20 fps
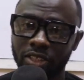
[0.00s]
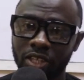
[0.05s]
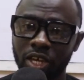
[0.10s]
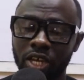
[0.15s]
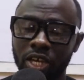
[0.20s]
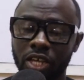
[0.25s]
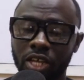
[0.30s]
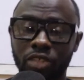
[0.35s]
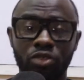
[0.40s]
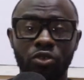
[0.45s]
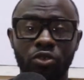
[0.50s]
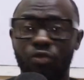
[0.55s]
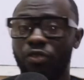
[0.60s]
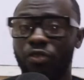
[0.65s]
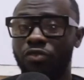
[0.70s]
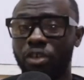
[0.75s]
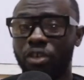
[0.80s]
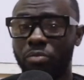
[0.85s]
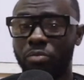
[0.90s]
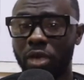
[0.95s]
It's
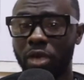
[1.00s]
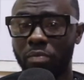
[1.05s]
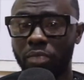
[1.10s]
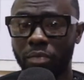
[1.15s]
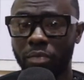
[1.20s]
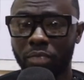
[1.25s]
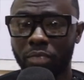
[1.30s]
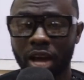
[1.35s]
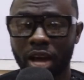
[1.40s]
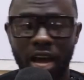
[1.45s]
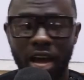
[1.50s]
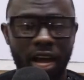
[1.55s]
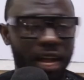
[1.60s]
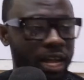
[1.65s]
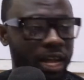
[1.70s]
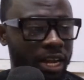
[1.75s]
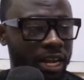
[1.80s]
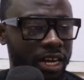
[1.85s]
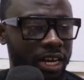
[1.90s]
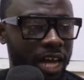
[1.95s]
250 per paper.
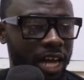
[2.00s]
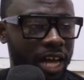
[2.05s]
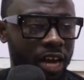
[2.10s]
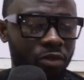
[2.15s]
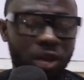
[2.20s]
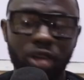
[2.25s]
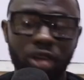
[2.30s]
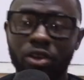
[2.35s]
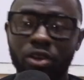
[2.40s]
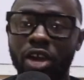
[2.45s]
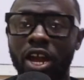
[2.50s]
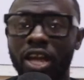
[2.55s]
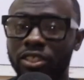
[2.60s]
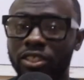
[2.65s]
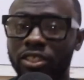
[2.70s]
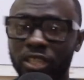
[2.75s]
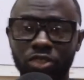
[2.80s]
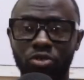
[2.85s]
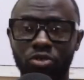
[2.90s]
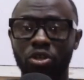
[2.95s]
That way you get
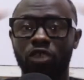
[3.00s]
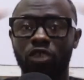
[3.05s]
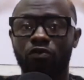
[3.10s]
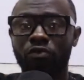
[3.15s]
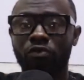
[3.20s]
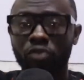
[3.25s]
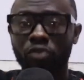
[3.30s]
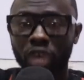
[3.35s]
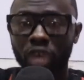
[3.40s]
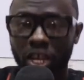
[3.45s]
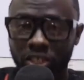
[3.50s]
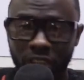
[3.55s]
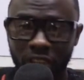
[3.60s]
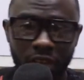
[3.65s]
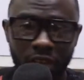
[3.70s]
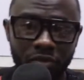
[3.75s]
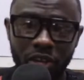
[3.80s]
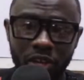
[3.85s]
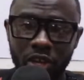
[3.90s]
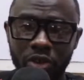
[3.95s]
access to the full lecture
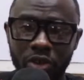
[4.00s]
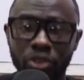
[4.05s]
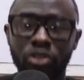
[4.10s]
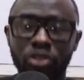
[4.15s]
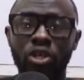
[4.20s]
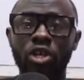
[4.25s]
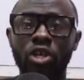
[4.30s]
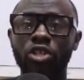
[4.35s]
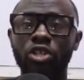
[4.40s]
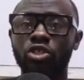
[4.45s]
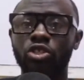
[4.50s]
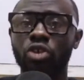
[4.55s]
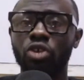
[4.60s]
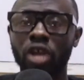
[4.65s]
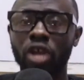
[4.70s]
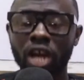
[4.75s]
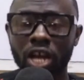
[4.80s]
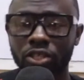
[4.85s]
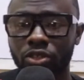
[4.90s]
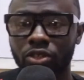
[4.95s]
videos, join
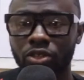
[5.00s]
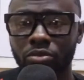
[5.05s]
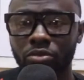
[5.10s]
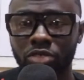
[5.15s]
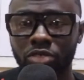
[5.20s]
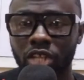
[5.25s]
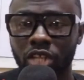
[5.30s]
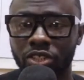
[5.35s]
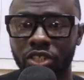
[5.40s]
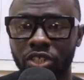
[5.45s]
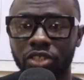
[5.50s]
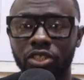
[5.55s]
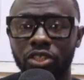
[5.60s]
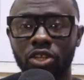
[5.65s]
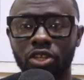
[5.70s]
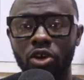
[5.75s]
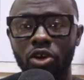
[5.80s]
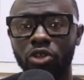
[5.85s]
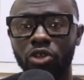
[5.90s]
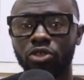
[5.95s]
our Zoom sessions, and
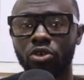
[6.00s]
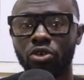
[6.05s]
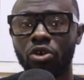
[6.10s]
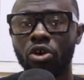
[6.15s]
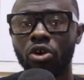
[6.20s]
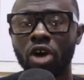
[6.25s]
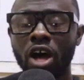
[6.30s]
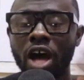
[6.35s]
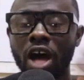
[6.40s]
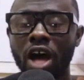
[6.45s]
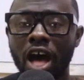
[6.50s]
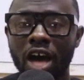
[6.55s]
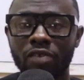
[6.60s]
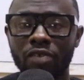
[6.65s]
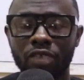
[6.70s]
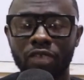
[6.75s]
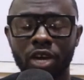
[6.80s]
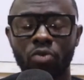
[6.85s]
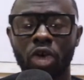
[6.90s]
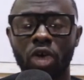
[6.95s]
also have
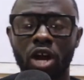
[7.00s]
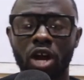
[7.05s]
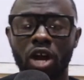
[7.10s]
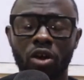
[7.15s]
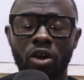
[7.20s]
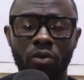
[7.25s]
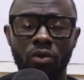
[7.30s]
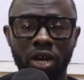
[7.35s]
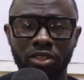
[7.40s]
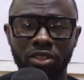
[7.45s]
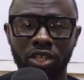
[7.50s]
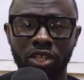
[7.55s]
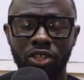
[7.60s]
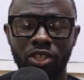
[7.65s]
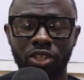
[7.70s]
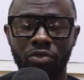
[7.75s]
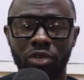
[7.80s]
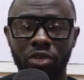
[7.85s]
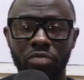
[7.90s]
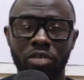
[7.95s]
a one-on-one
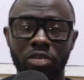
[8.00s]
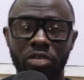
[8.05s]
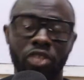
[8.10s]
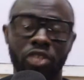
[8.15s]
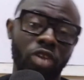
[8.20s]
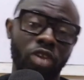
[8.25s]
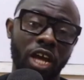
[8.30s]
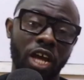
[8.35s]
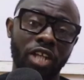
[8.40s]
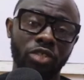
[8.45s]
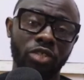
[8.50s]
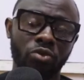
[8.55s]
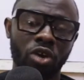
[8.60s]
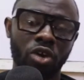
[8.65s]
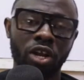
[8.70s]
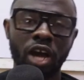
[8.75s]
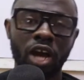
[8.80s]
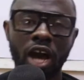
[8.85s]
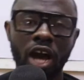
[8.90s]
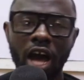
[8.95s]
session with me. So that is what
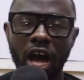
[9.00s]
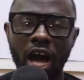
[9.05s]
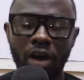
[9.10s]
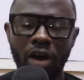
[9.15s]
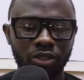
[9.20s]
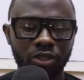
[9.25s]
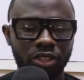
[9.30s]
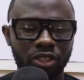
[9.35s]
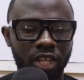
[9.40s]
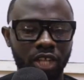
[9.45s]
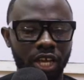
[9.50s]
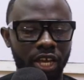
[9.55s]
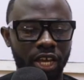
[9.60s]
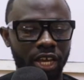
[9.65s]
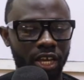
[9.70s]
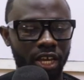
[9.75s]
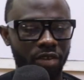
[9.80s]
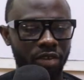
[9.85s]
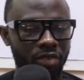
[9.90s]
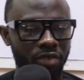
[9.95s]
I will say
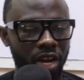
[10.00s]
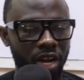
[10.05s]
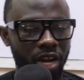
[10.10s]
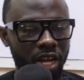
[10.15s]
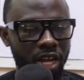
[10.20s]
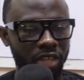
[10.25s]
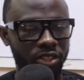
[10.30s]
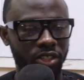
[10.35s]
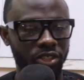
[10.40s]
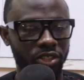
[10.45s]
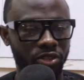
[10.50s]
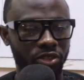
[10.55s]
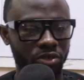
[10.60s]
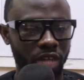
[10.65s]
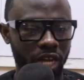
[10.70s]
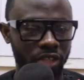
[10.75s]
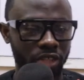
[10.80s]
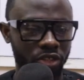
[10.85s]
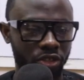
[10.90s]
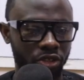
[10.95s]
in relation to
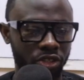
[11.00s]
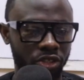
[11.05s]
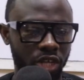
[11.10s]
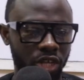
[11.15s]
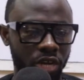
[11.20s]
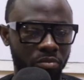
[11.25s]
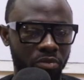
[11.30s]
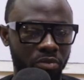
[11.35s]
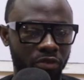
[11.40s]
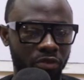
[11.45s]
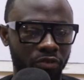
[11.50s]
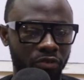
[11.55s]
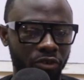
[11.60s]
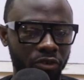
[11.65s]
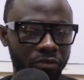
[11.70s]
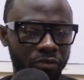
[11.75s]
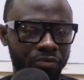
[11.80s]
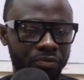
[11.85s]
that, George Ampofo.